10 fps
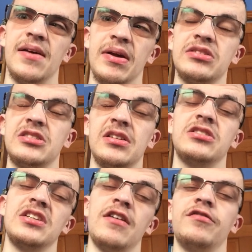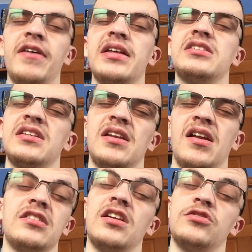There's enough fights, and
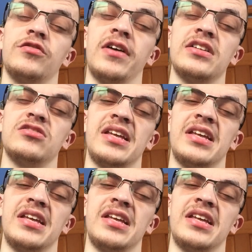no, it's not two fights.